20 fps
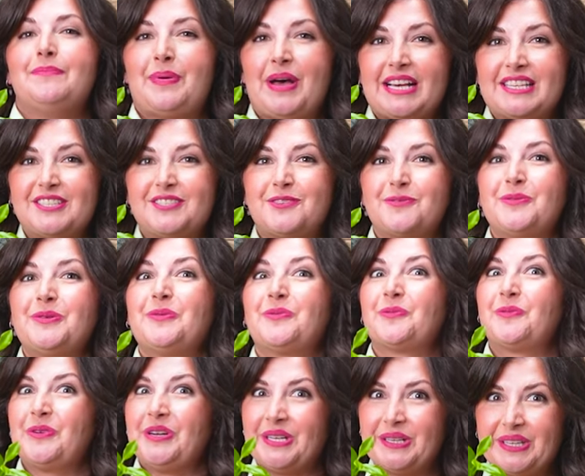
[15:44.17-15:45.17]
pests
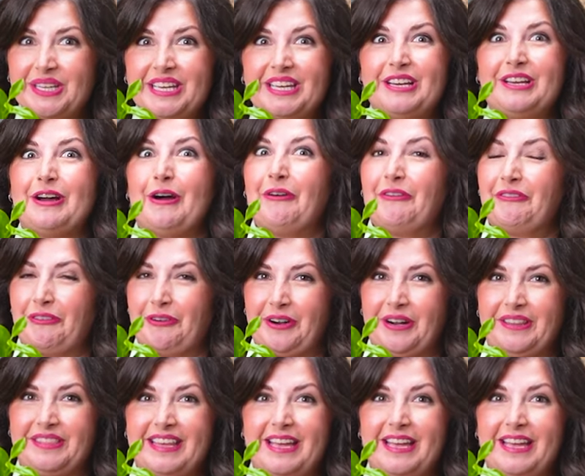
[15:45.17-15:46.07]
will really go for it.